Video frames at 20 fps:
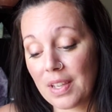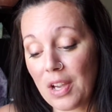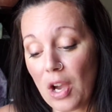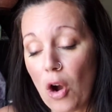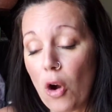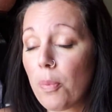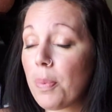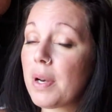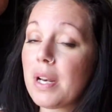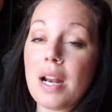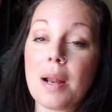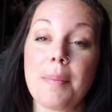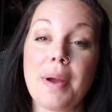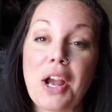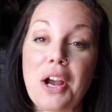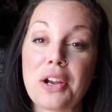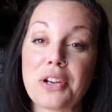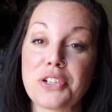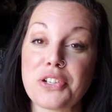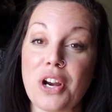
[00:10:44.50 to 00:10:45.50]
opening up my
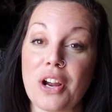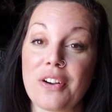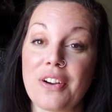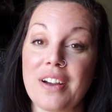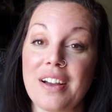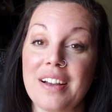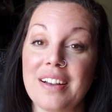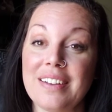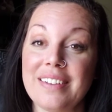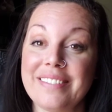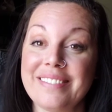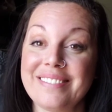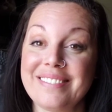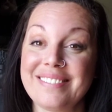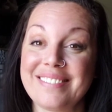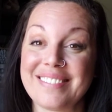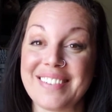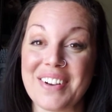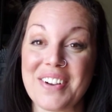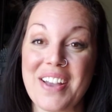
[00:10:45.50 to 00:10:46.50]
heart chakra.
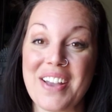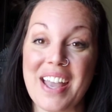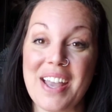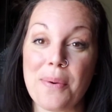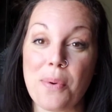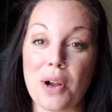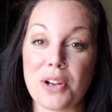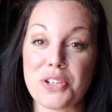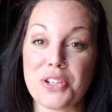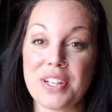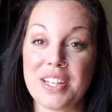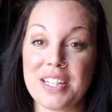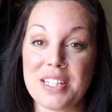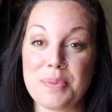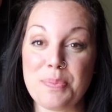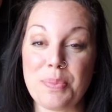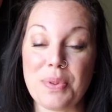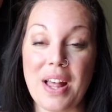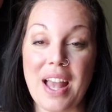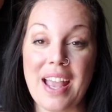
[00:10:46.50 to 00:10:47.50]
Okay, watching kids
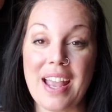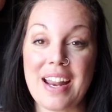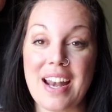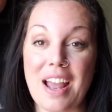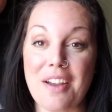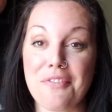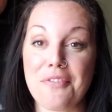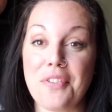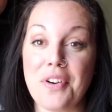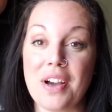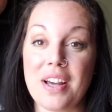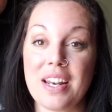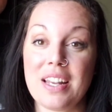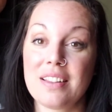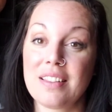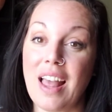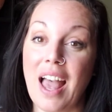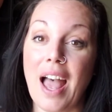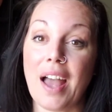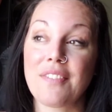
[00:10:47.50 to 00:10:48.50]
play and have fun
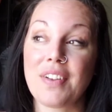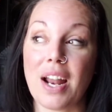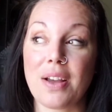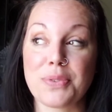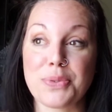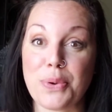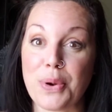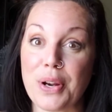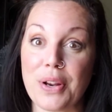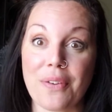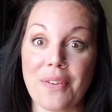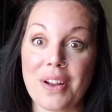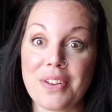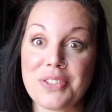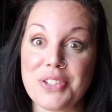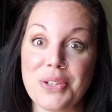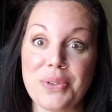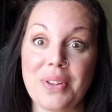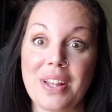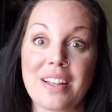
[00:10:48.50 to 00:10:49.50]
and laugh. And I was running
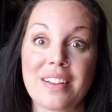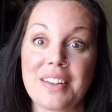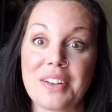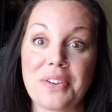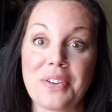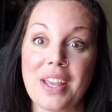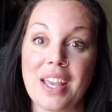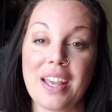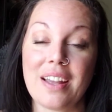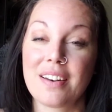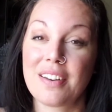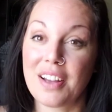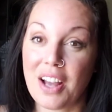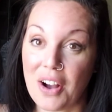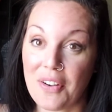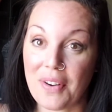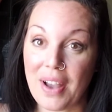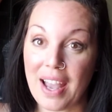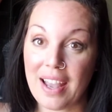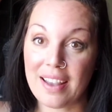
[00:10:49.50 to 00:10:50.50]
around too like a little kid.
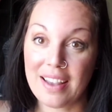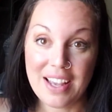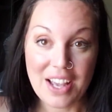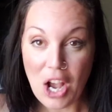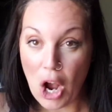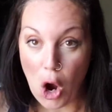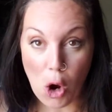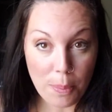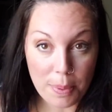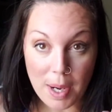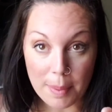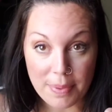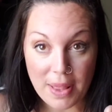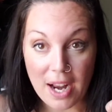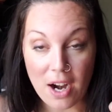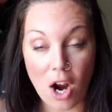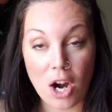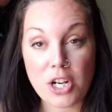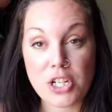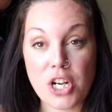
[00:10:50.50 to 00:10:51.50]
Okay, open up
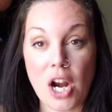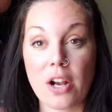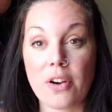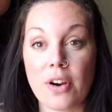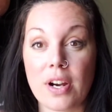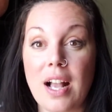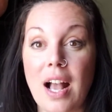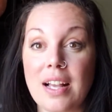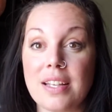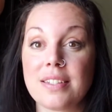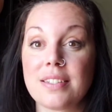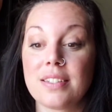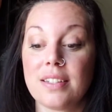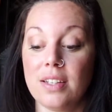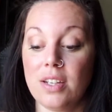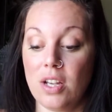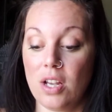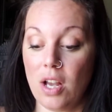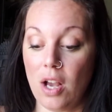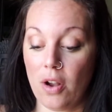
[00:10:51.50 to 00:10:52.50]
that heart chakra, guys.
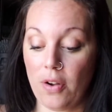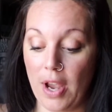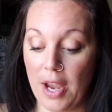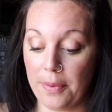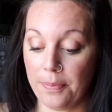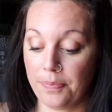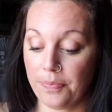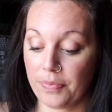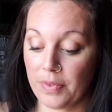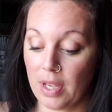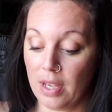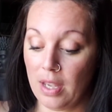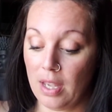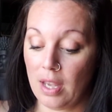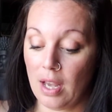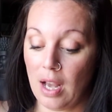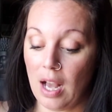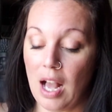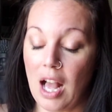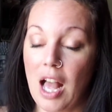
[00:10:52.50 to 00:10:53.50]
Okay.
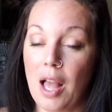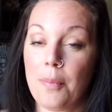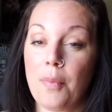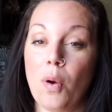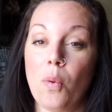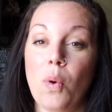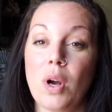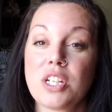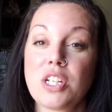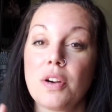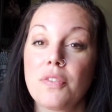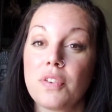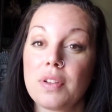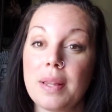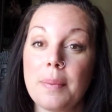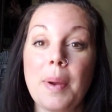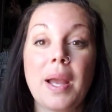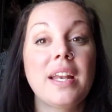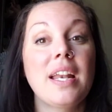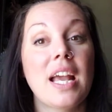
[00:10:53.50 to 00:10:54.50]
Watch out
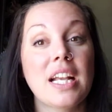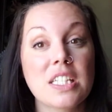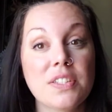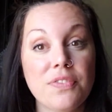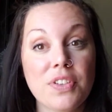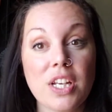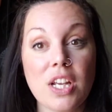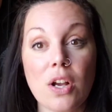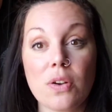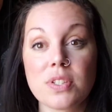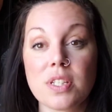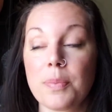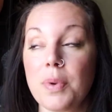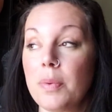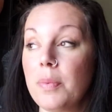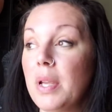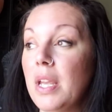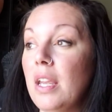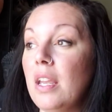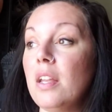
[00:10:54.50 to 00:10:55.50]
for my next videos. I'm going
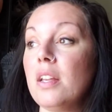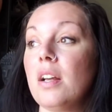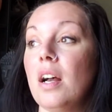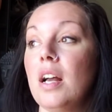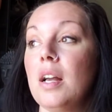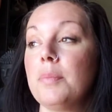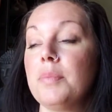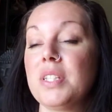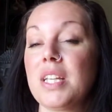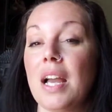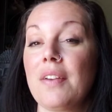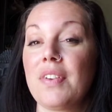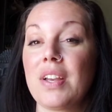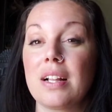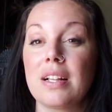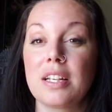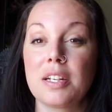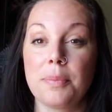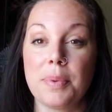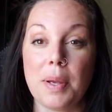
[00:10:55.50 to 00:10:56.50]
to be
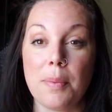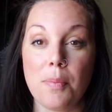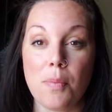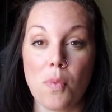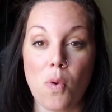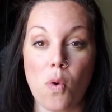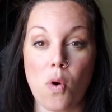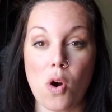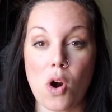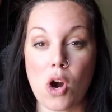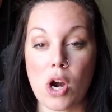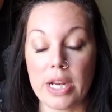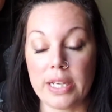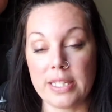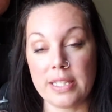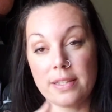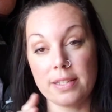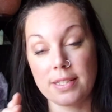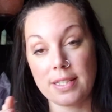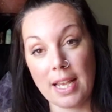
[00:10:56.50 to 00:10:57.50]
diving a little bit more
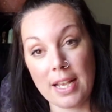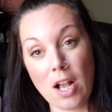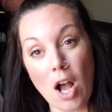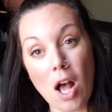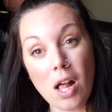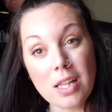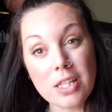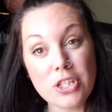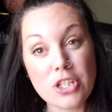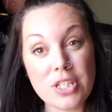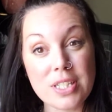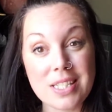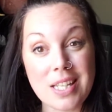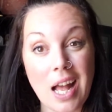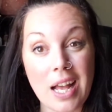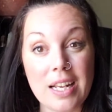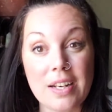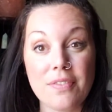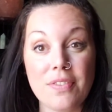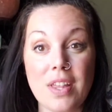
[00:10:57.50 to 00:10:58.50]
into the psychology
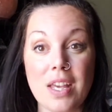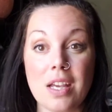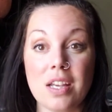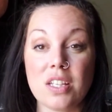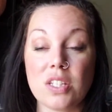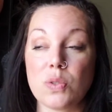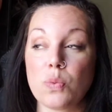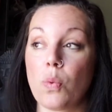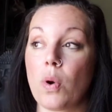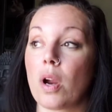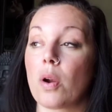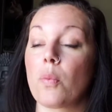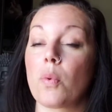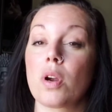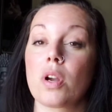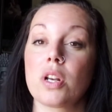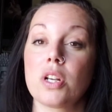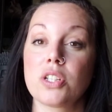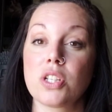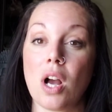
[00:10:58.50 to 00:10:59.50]
side of this, where
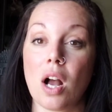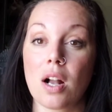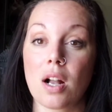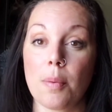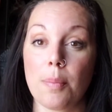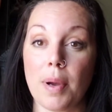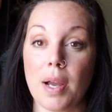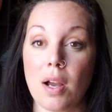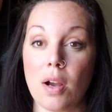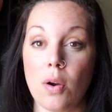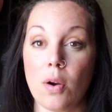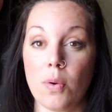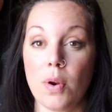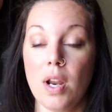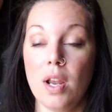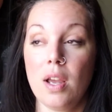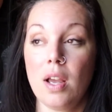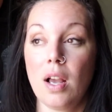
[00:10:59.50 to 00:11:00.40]
we're going to talk about